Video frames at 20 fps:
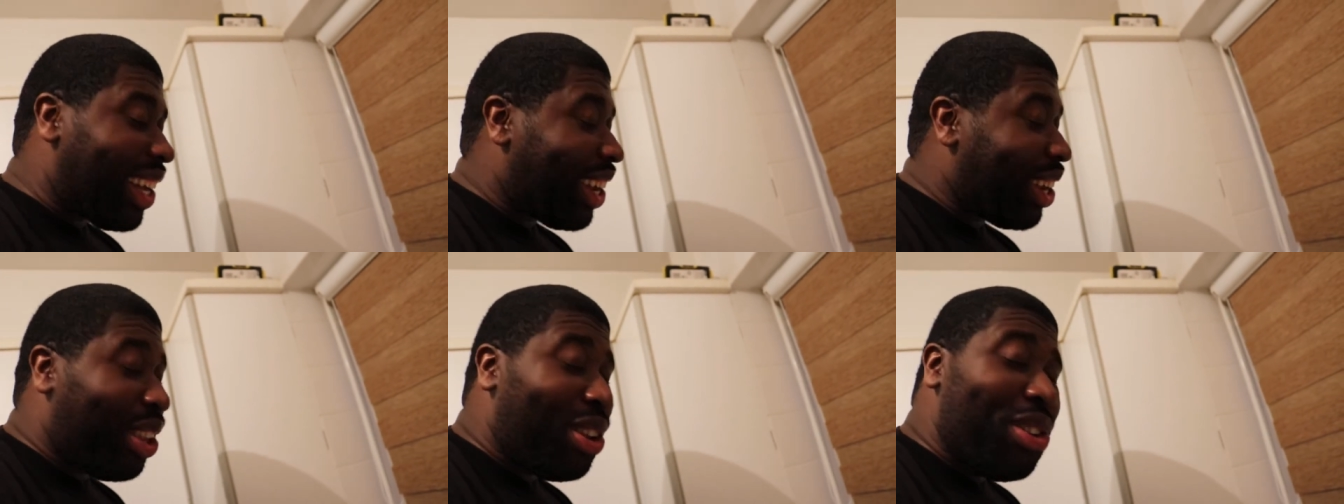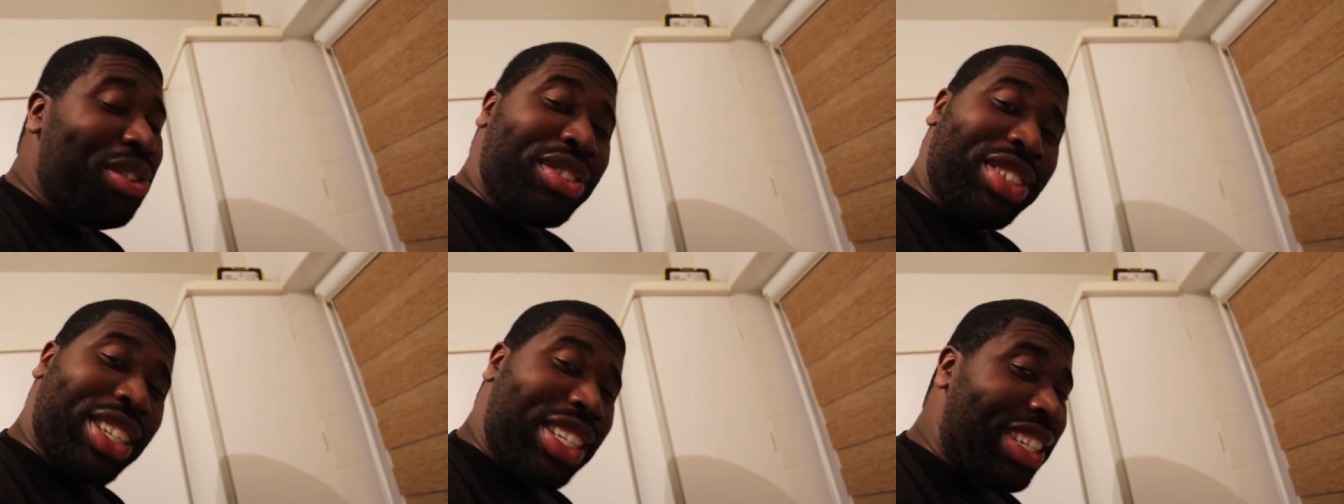
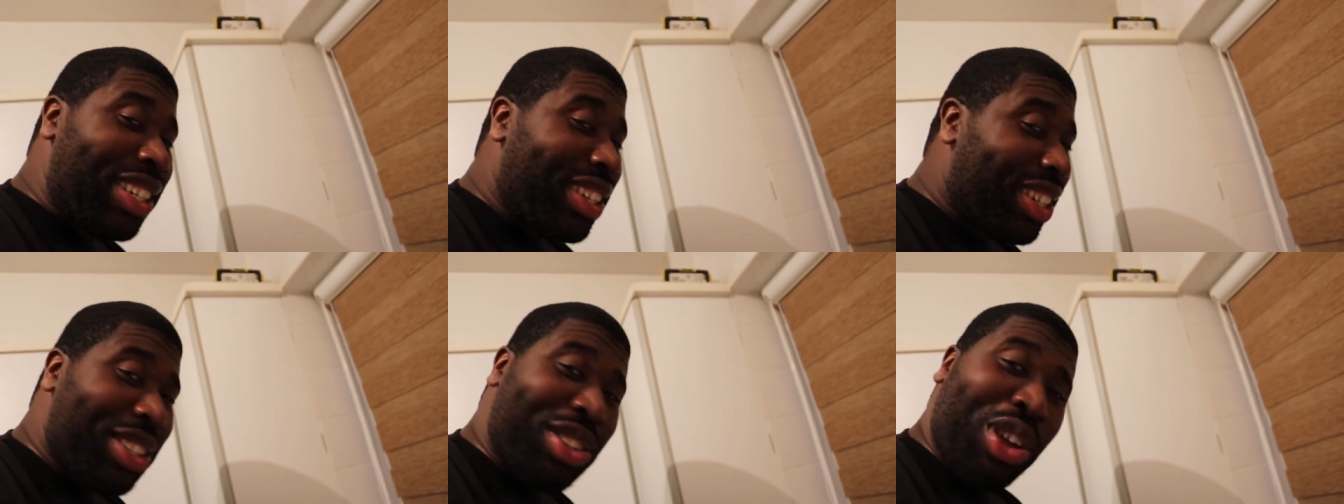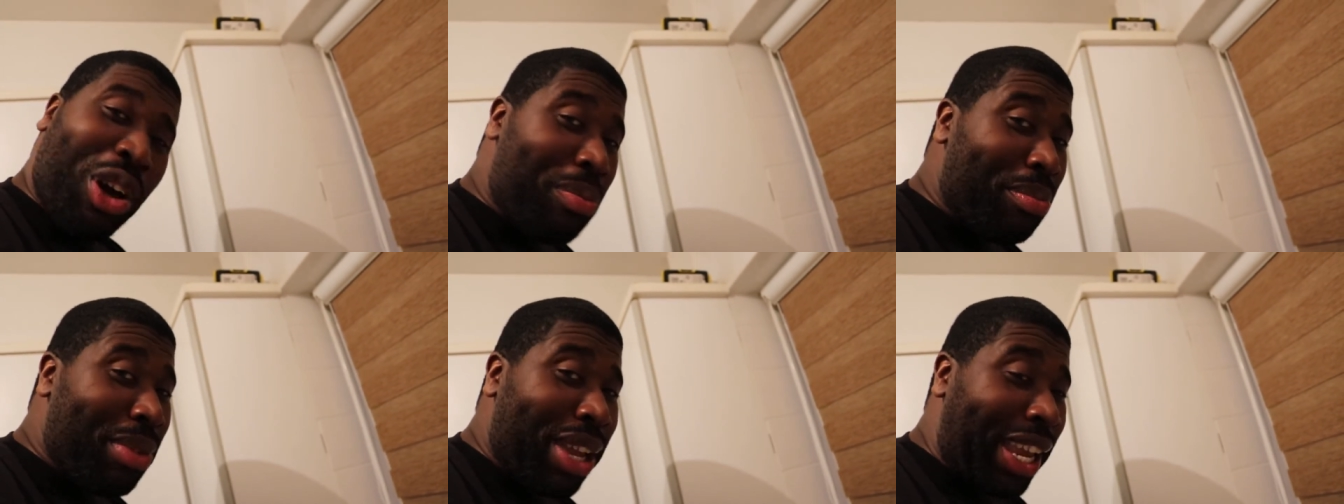losing is
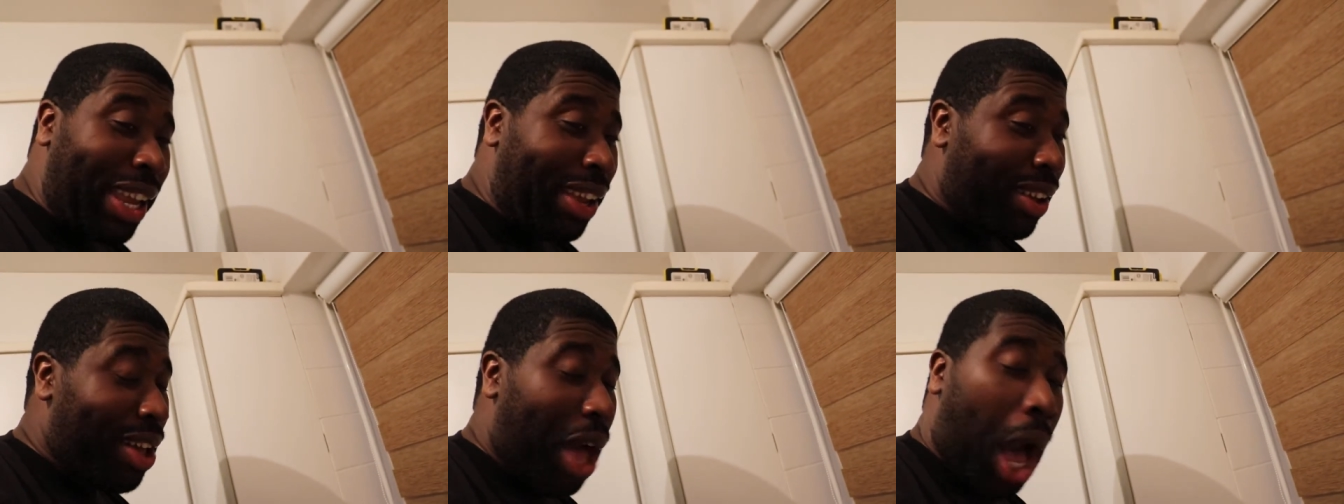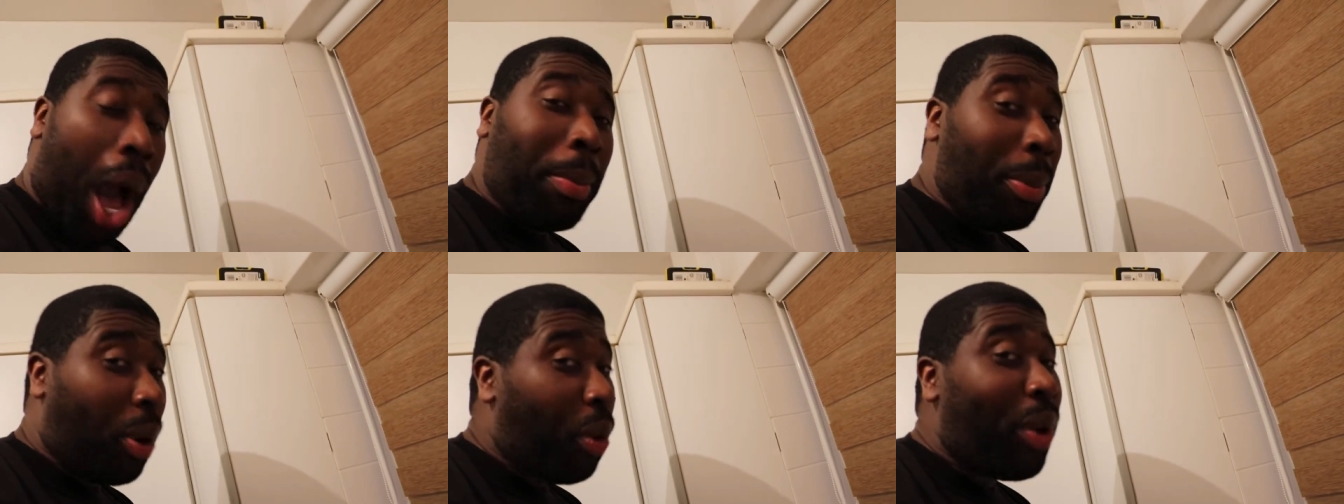not me.
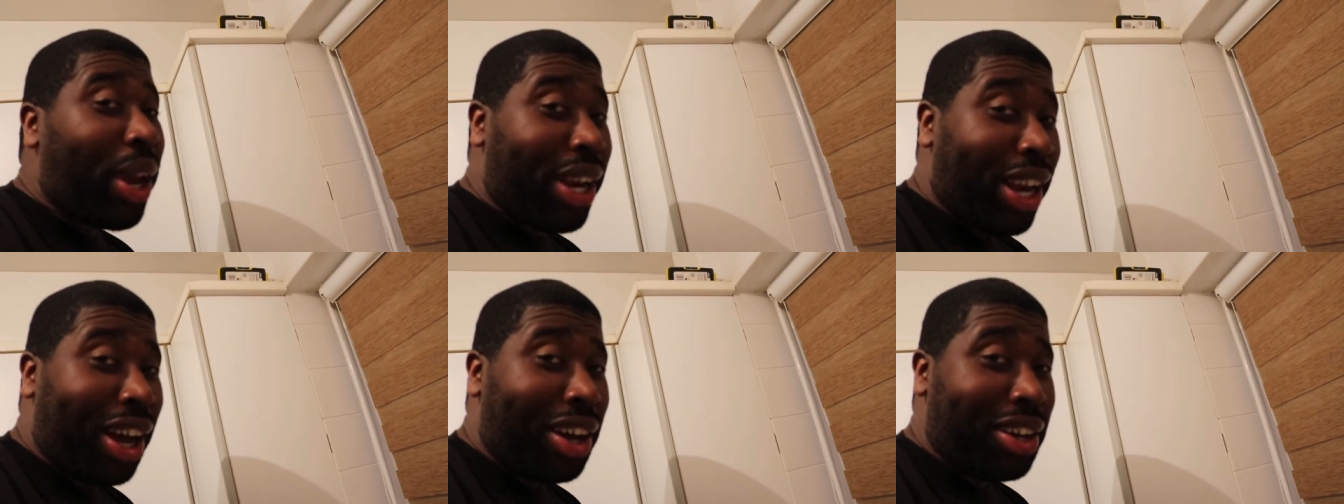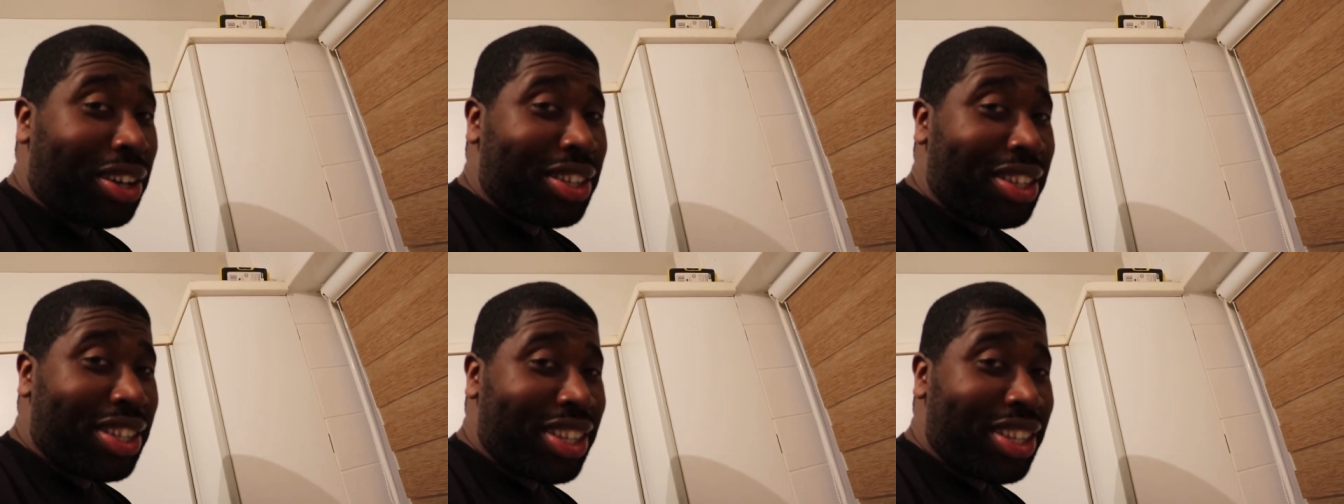I'm a winner.